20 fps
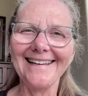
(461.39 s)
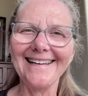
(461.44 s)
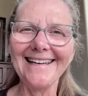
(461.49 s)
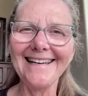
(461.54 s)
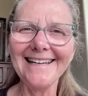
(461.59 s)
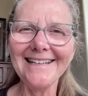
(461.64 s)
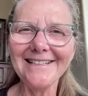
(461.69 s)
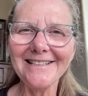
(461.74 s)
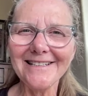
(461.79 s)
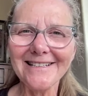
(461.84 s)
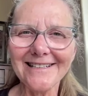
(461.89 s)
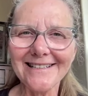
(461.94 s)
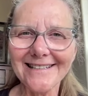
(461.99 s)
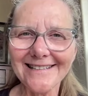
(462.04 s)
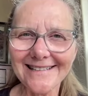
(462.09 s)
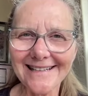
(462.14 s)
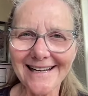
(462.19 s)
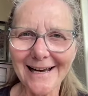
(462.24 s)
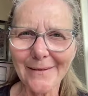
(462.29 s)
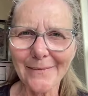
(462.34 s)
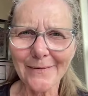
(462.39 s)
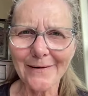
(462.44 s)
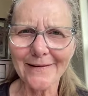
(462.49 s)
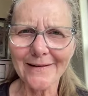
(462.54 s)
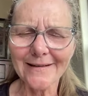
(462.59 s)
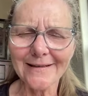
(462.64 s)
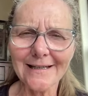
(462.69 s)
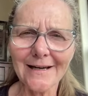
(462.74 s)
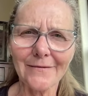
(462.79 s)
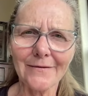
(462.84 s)
Each step in
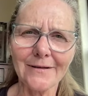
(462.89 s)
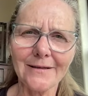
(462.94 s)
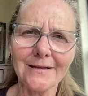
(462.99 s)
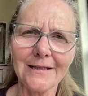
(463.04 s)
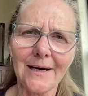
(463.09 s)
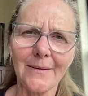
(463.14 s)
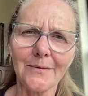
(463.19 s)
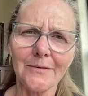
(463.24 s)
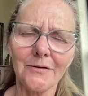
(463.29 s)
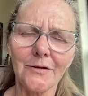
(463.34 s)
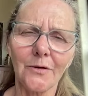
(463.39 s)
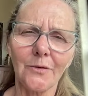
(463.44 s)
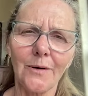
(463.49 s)
the seven steps to